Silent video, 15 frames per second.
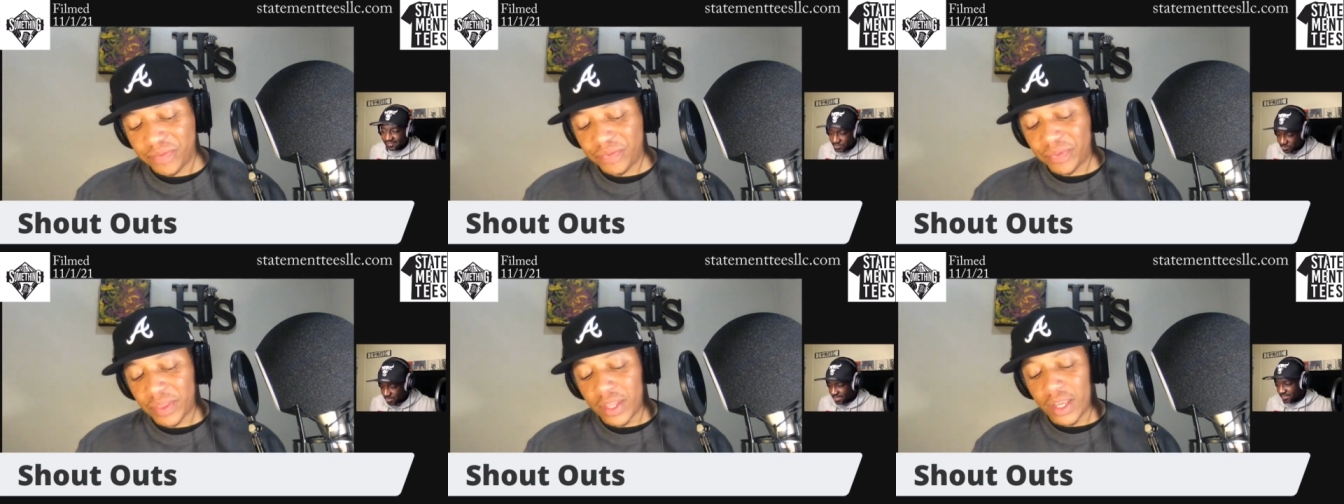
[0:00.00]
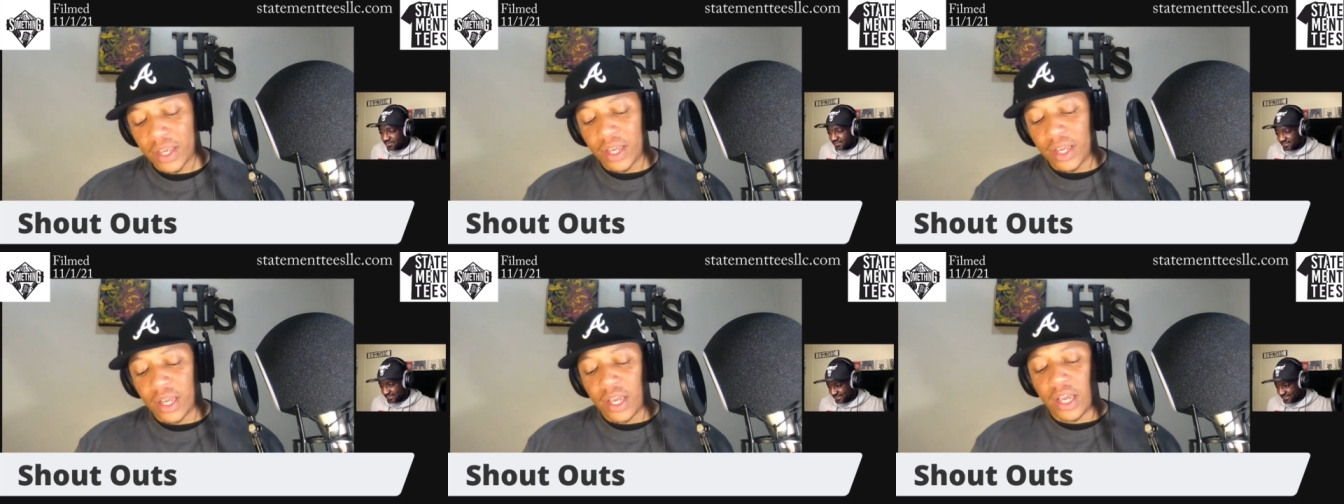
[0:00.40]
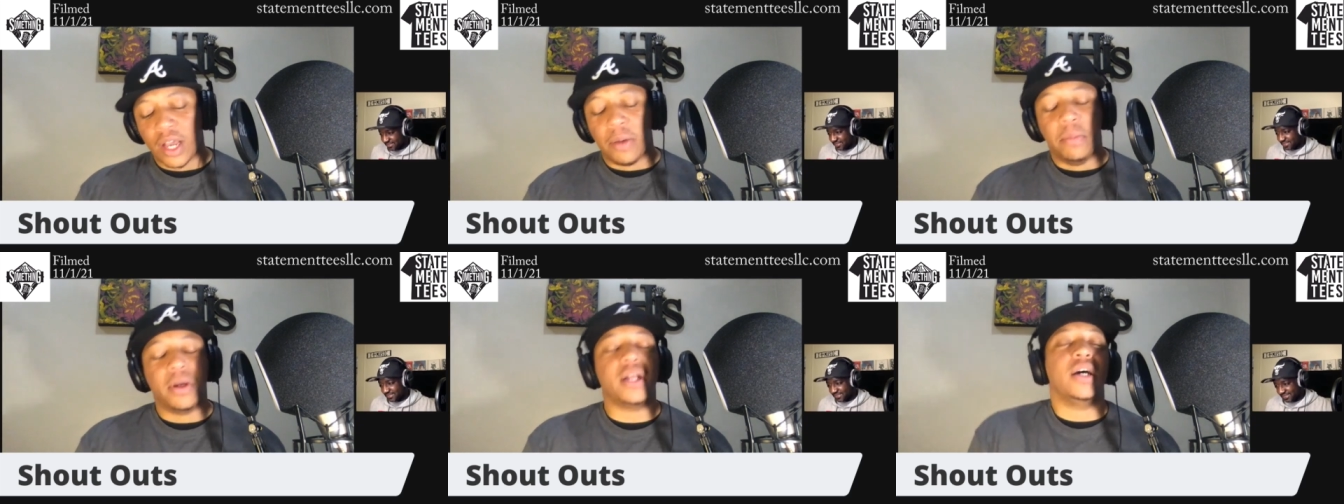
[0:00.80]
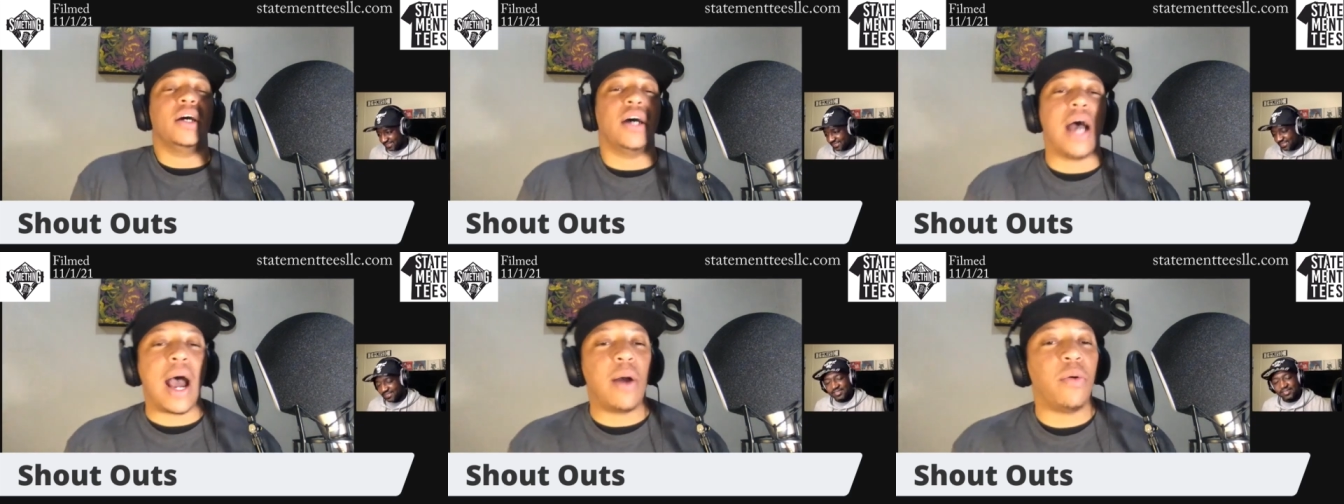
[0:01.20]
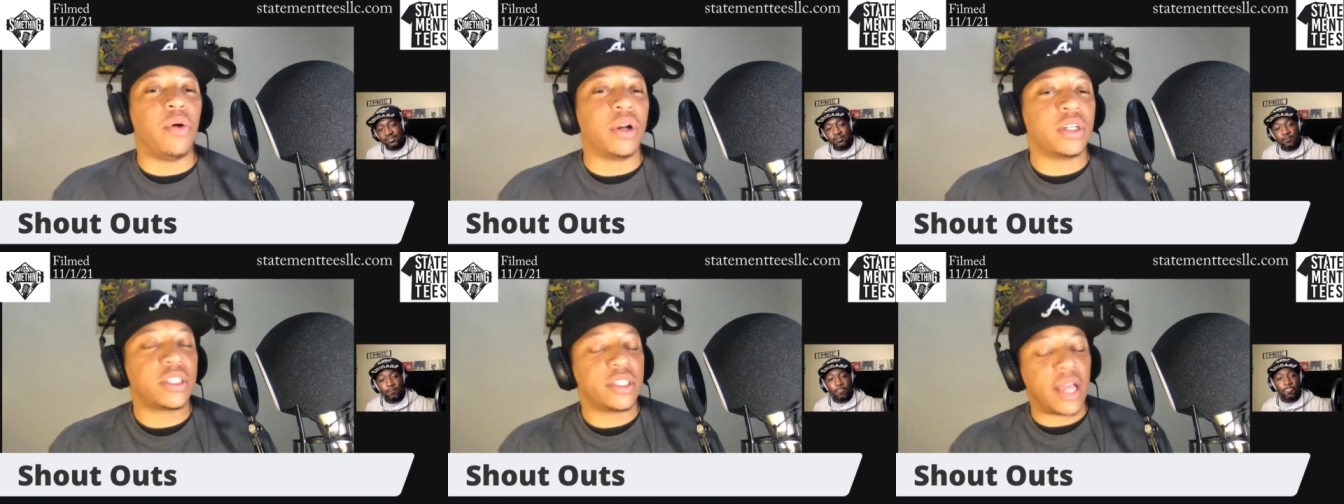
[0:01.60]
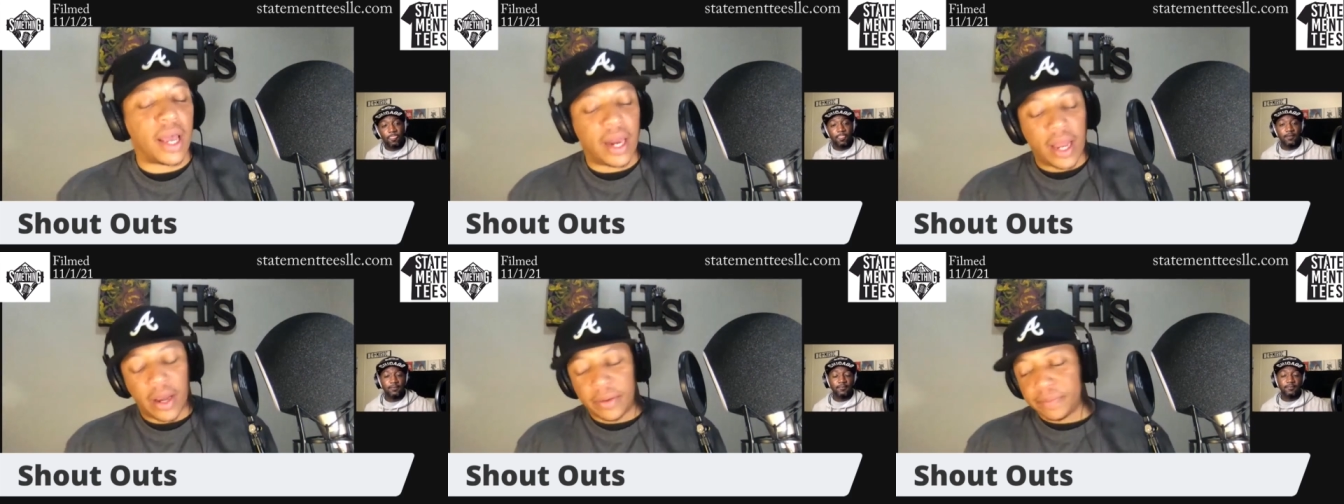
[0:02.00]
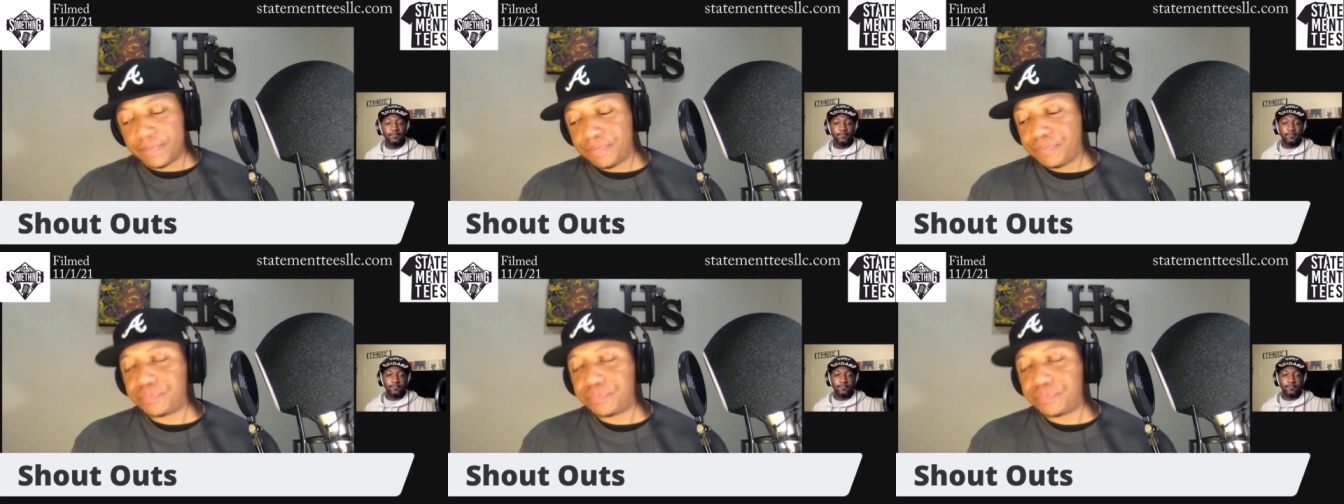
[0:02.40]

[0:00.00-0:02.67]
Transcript: no doubt. But uh, I want to shout out